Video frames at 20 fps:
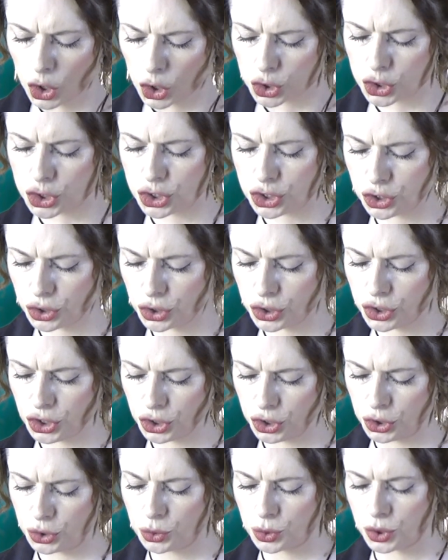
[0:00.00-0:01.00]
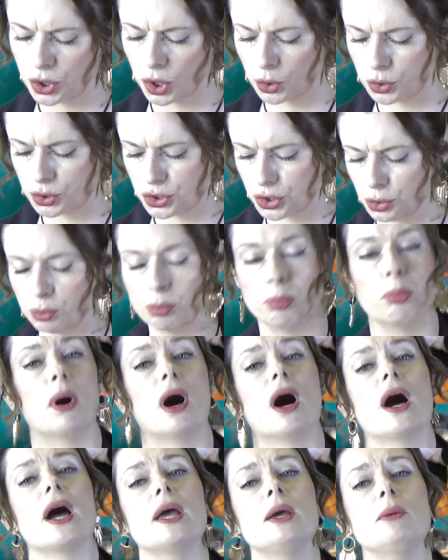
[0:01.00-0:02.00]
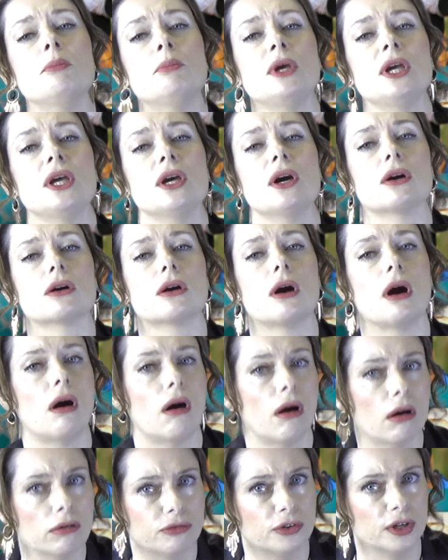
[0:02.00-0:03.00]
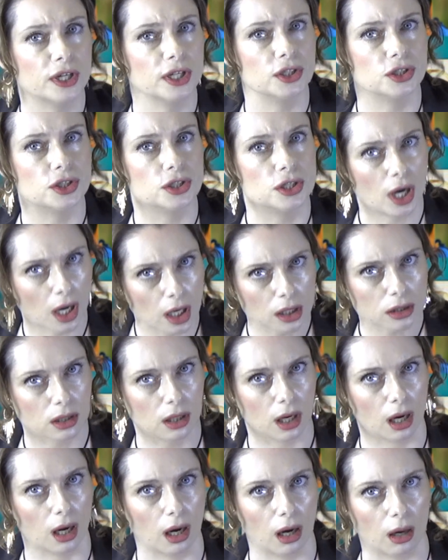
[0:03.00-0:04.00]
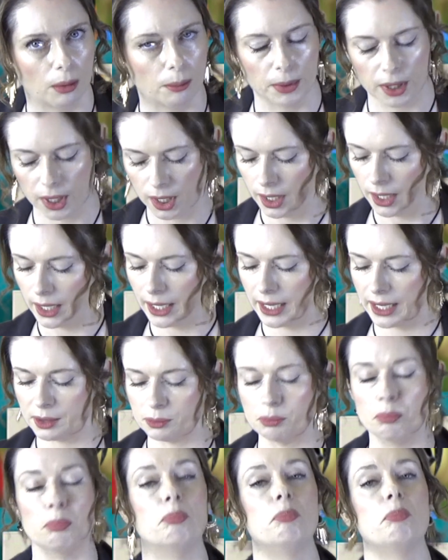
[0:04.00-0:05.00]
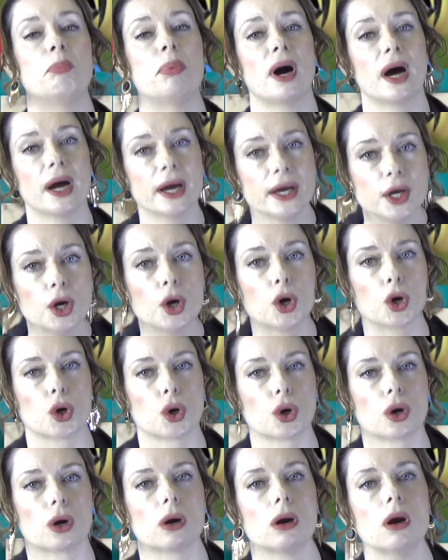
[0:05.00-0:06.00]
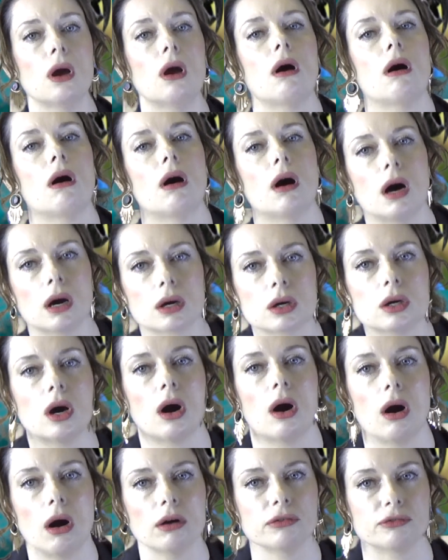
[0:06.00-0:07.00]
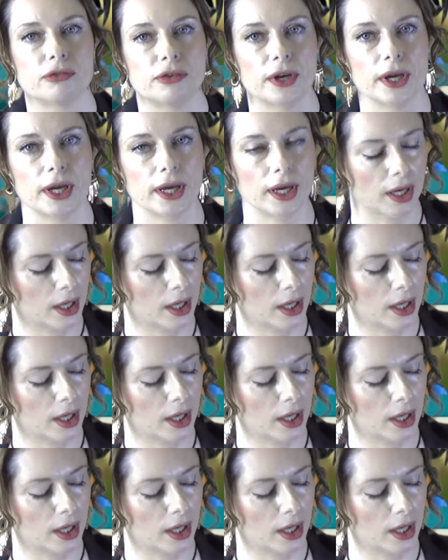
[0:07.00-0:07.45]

should you go to buy me a coffee dot com and buy her a coffee?